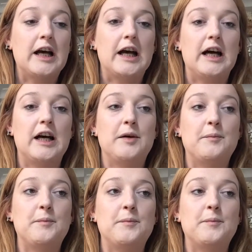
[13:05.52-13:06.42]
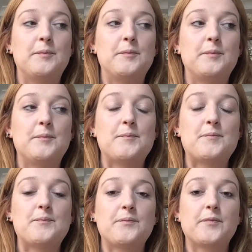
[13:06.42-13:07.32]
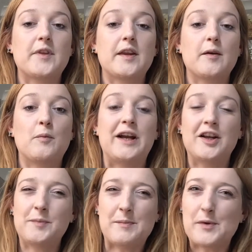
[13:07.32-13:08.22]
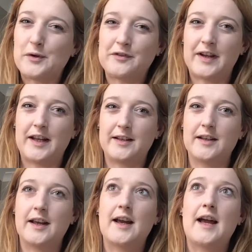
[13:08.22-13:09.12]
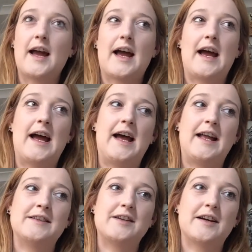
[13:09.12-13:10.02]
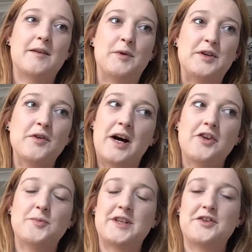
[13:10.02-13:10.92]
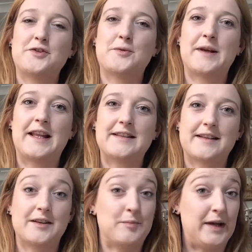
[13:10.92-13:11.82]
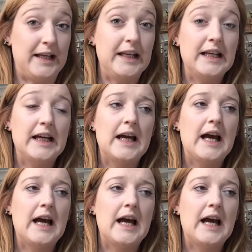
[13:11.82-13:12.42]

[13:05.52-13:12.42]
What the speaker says: we're going to be moving, and we're not 100% sure when that's going to be.